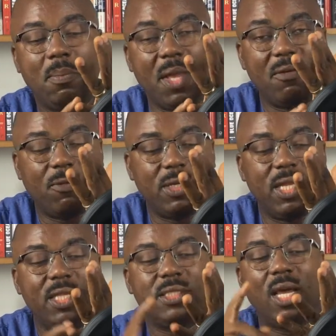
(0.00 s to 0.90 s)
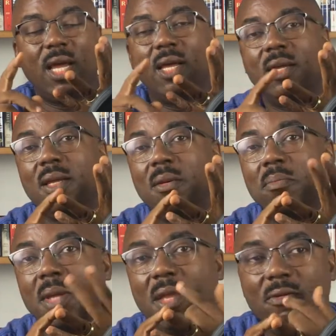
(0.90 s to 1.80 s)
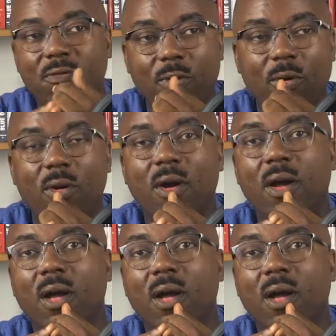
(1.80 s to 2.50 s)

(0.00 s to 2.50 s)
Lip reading: paying for data, paying for